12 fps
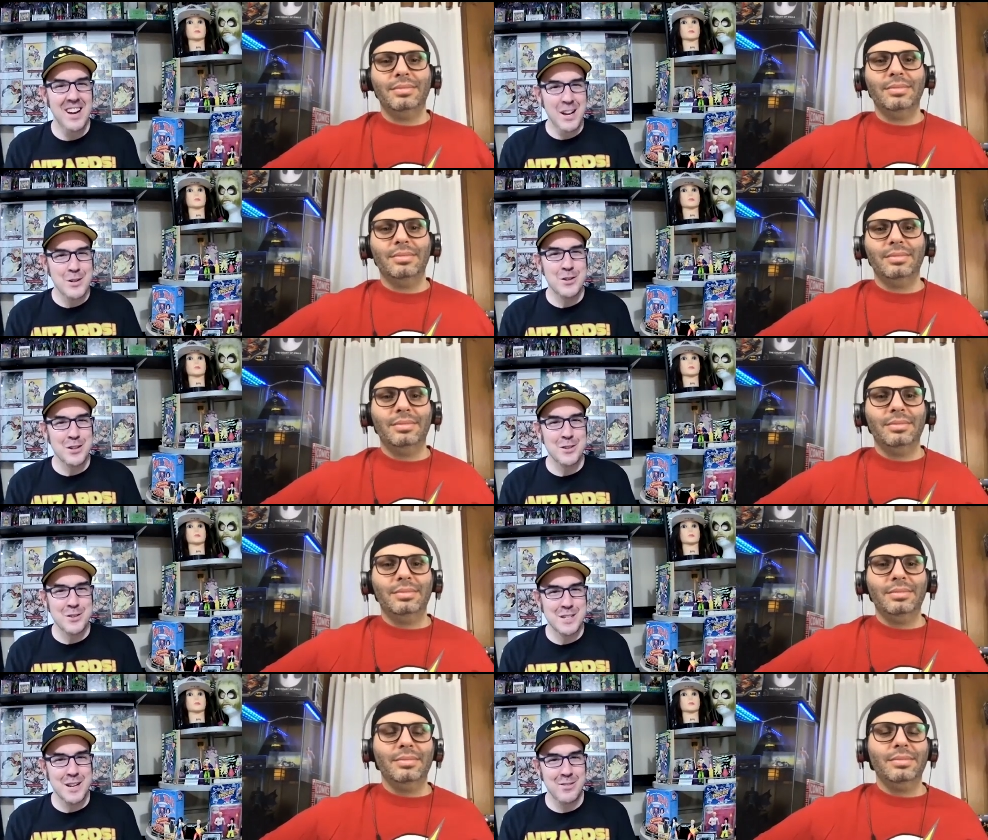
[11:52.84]

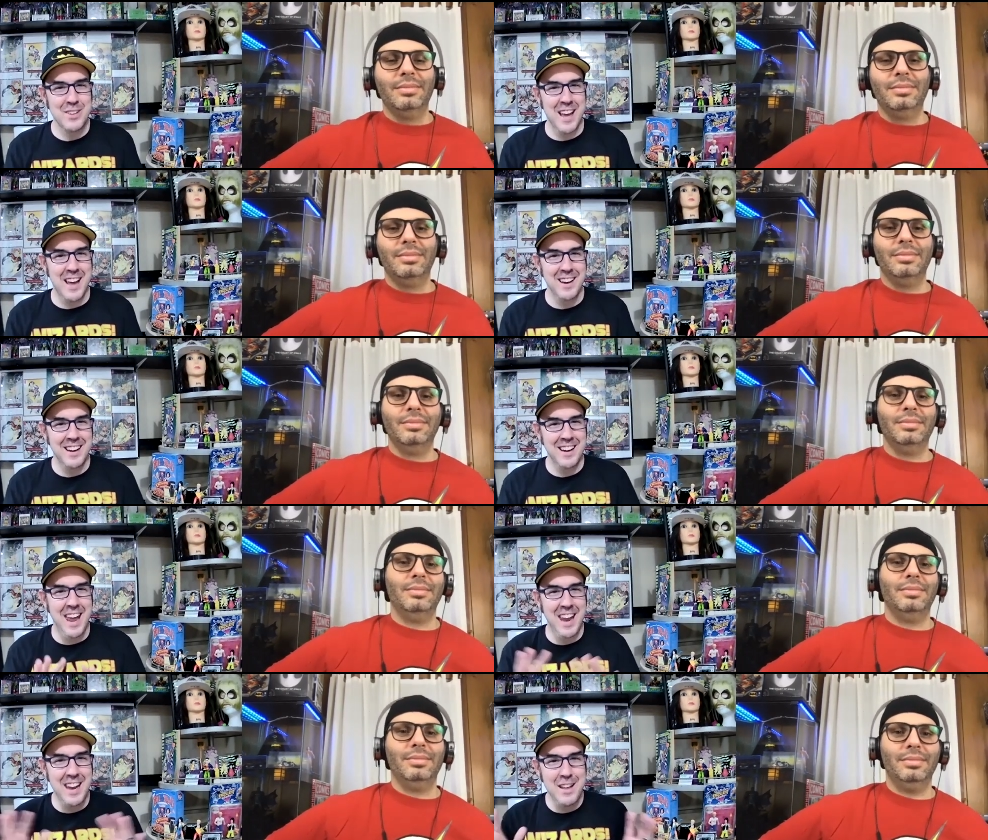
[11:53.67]
Speaker 1: introduced him yet in
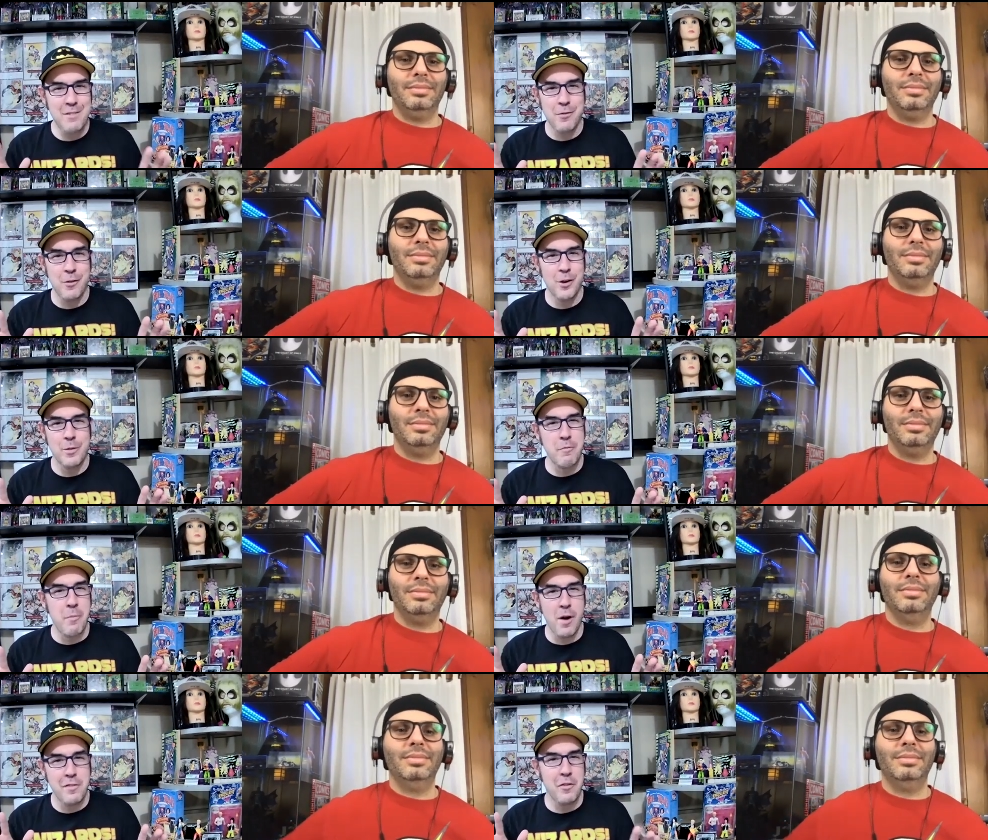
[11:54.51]
any form of
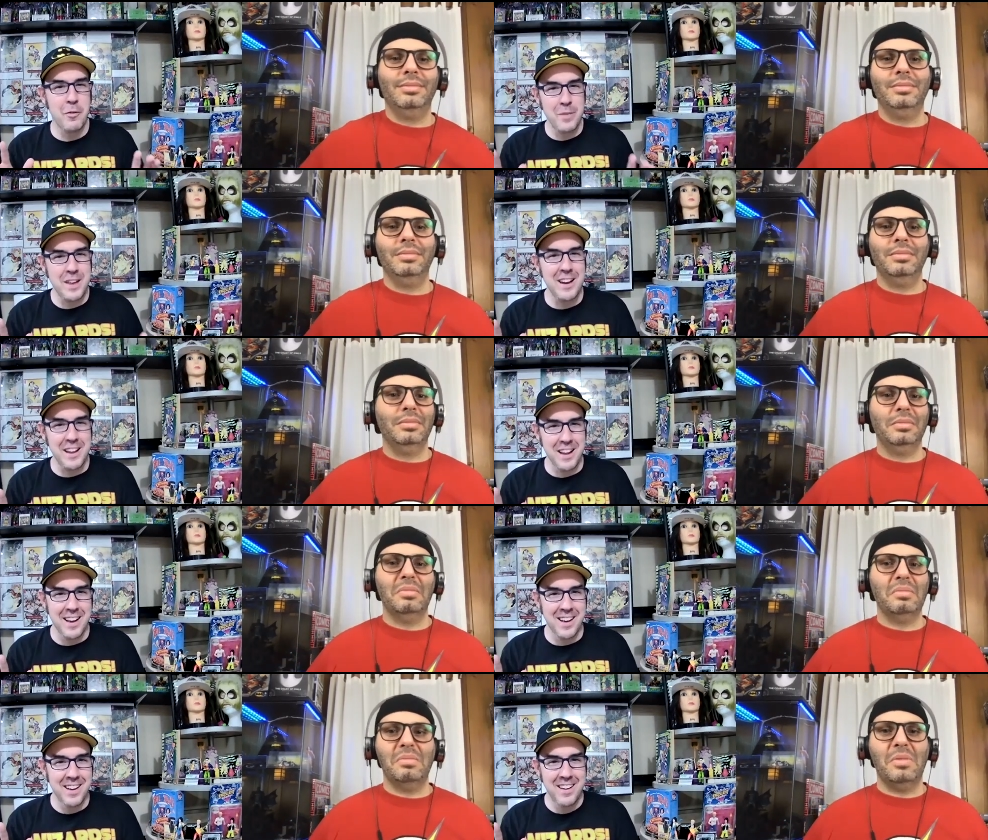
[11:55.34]
Marvel
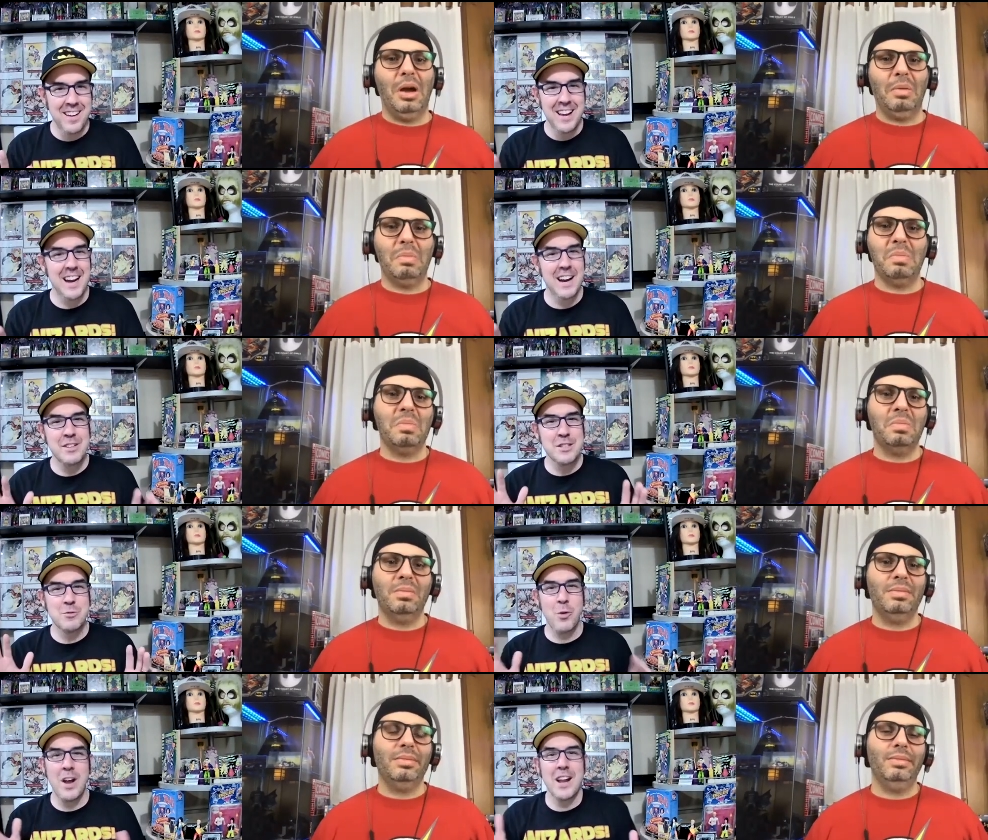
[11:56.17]
media. No. I'm
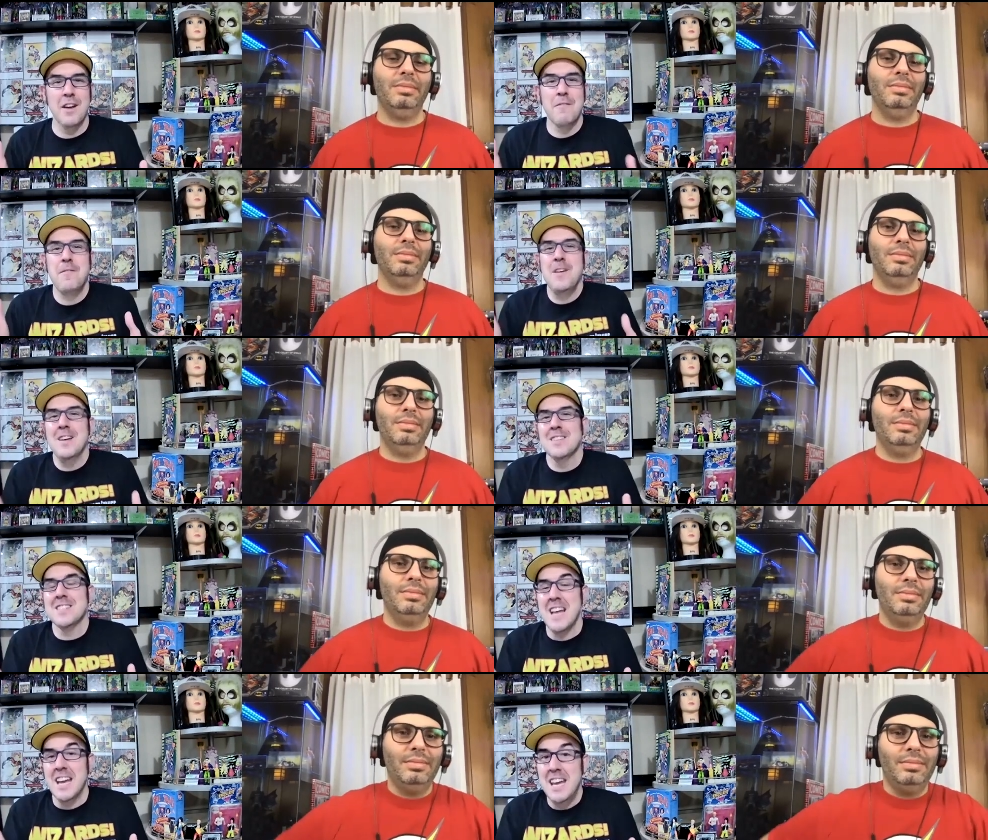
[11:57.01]
waiting. It feels
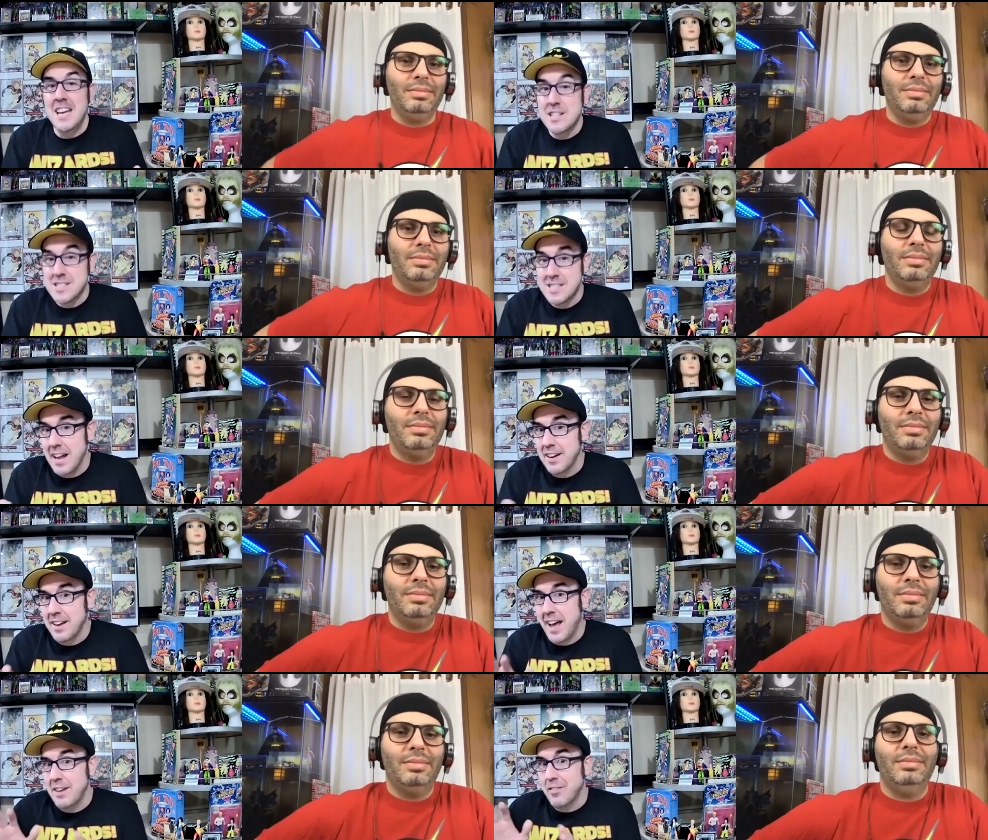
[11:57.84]
like he's that
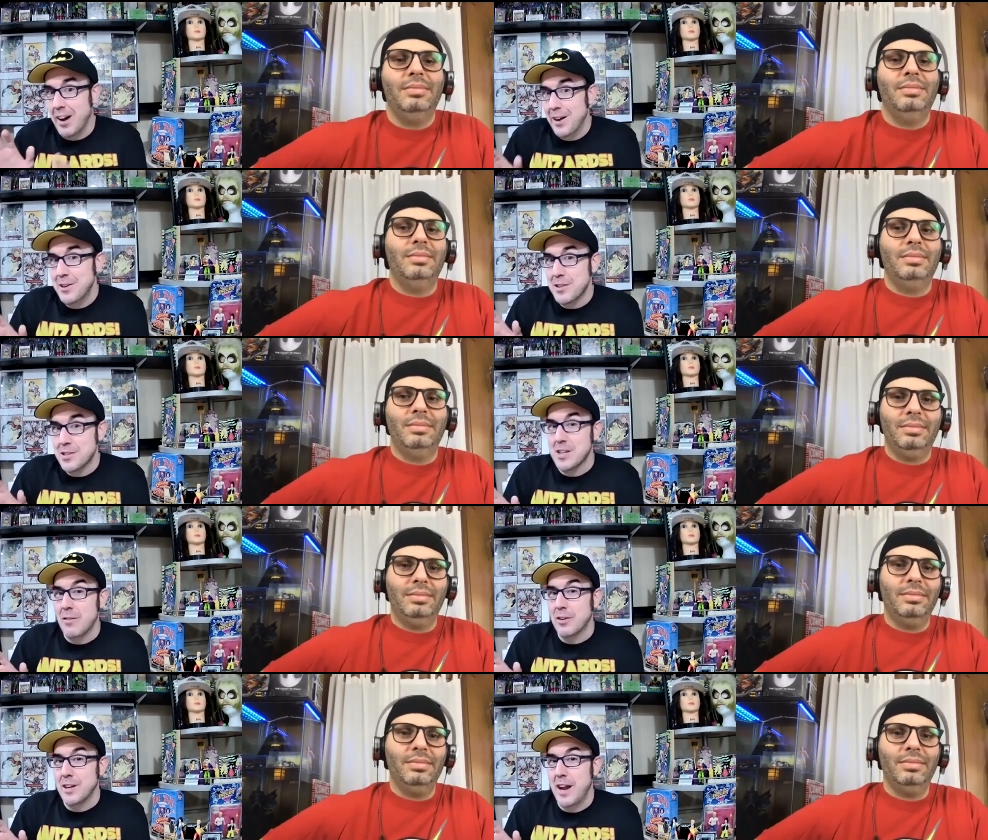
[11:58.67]
kind of
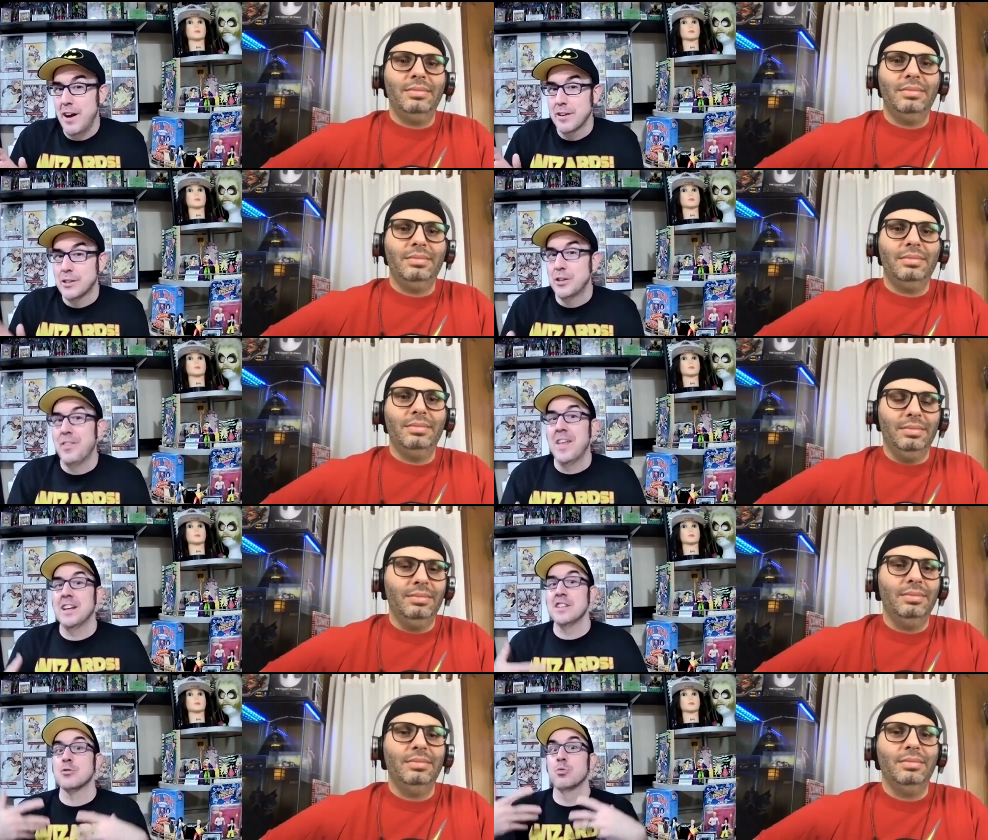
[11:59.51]
undiscovered character that
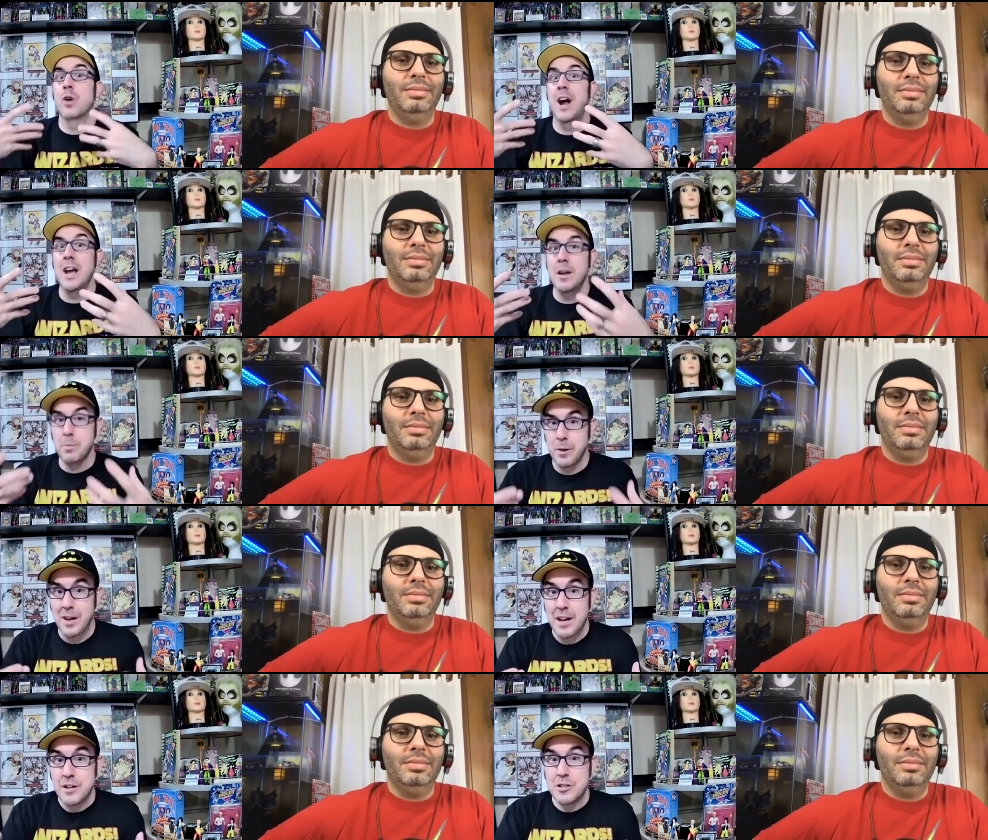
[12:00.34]
is ripe
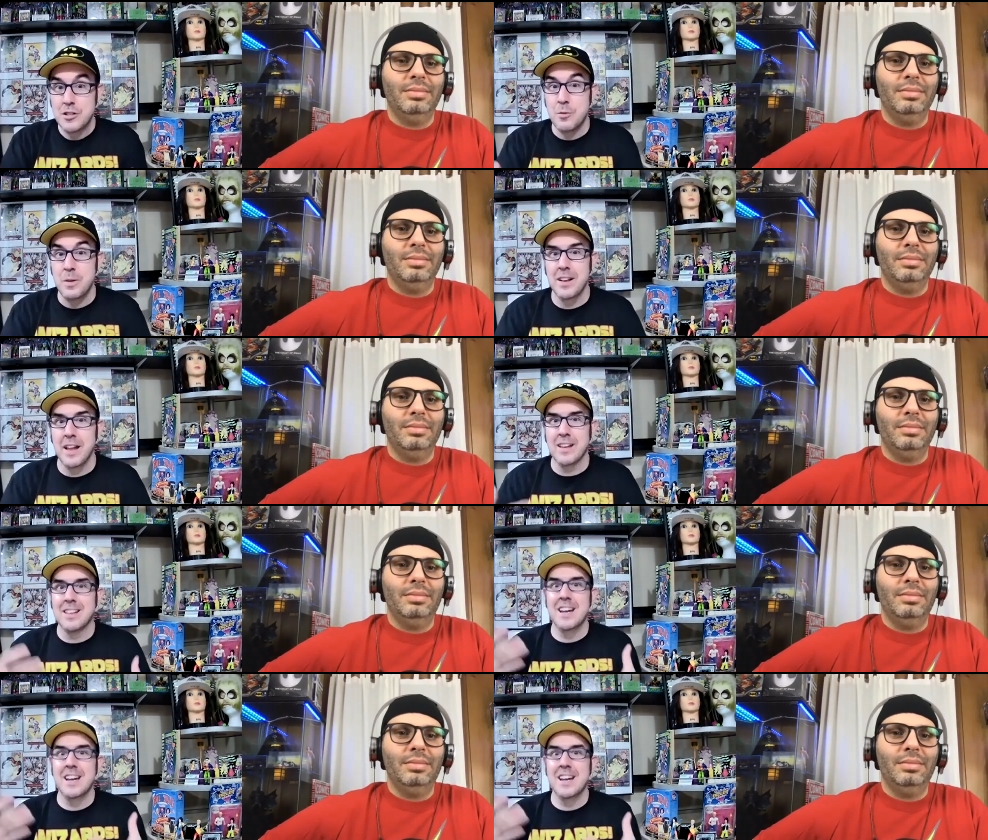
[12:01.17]
to be like the